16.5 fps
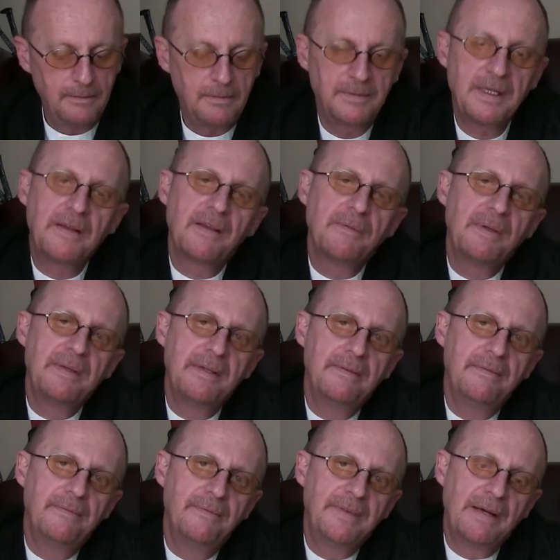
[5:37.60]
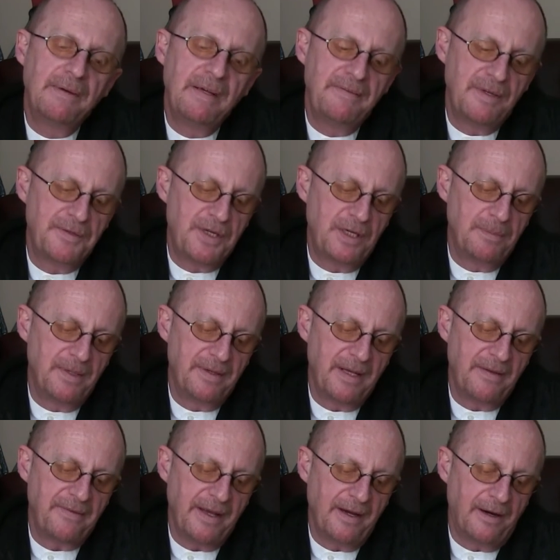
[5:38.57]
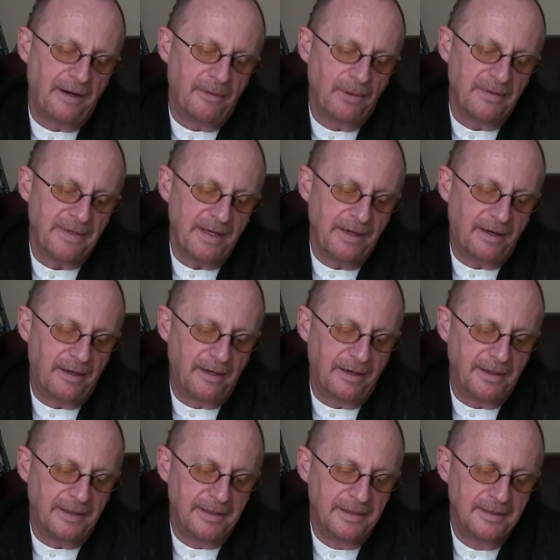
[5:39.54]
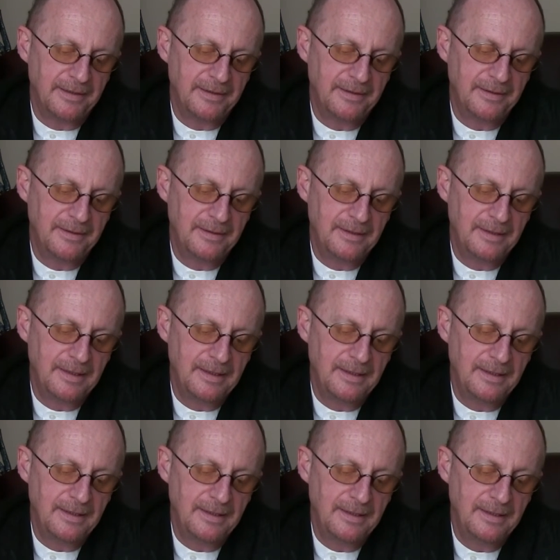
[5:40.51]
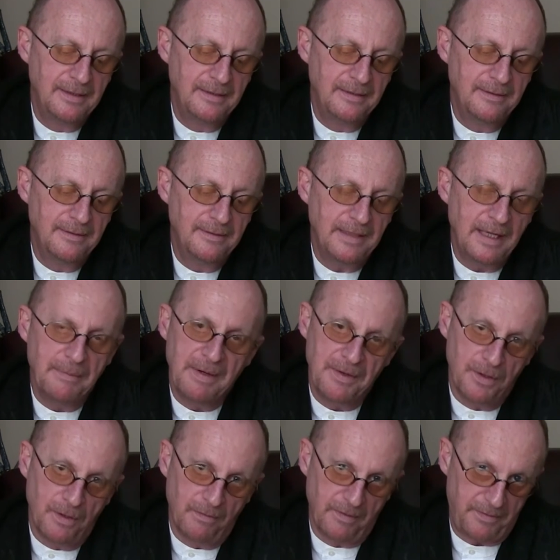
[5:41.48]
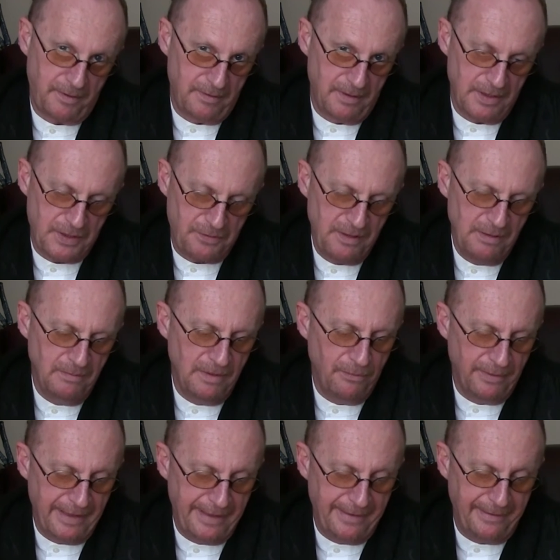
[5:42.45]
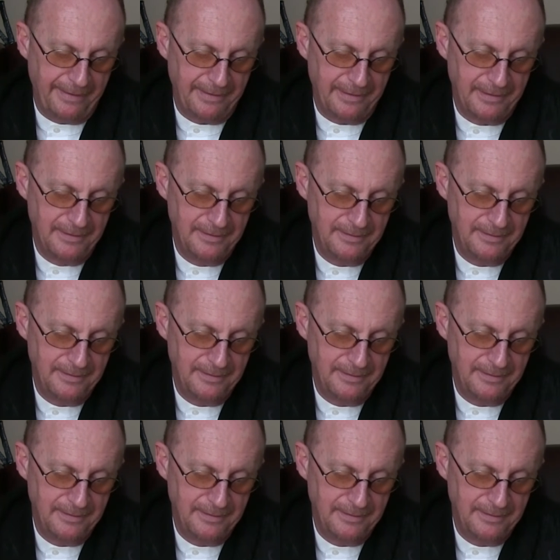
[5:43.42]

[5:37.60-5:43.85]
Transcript: Well, now that we've determined that they are what they are, and we know that they're extremely rare,